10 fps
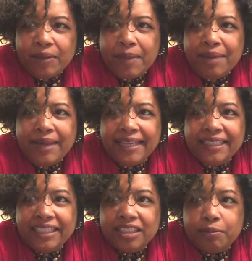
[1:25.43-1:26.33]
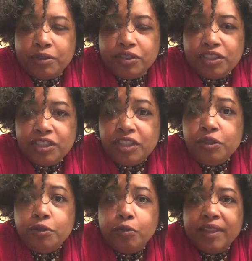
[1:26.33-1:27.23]
And maybe I need to
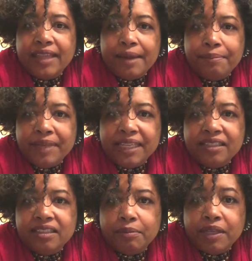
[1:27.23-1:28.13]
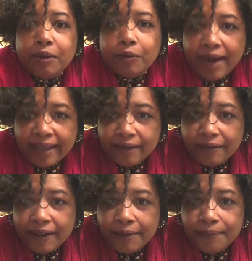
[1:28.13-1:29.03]
pursue what that means to be a wife.